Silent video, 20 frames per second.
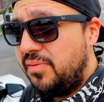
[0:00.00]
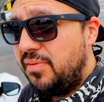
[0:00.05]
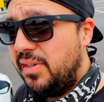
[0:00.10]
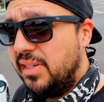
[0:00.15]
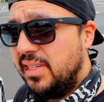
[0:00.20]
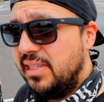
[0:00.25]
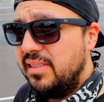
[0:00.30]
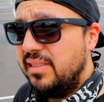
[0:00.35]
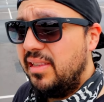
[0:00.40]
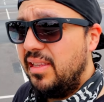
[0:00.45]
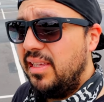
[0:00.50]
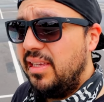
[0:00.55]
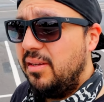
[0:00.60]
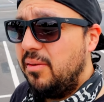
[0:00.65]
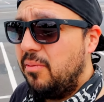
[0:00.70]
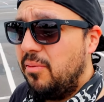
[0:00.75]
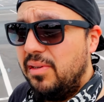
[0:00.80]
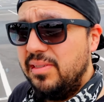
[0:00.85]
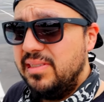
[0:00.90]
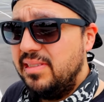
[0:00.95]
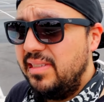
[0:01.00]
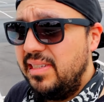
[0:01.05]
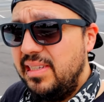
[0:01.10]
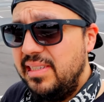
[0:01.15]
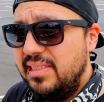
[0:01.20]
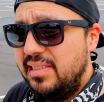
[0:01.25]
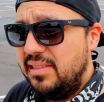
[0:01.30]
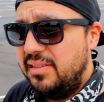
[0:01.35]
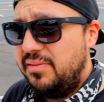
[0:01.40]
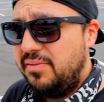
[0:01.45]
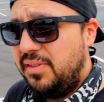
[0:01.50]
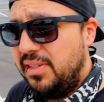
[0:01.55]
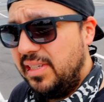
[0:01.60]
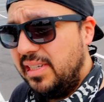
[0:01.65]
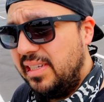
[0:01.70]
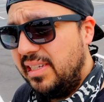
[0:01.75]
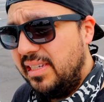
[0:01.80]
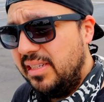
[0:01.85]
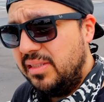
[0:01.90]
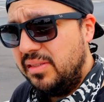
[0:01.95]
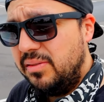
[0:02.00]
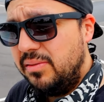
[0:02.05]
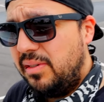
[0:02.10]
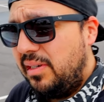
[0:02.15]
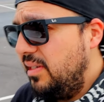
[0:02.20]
fucking thing wasn't easy to fucking get to,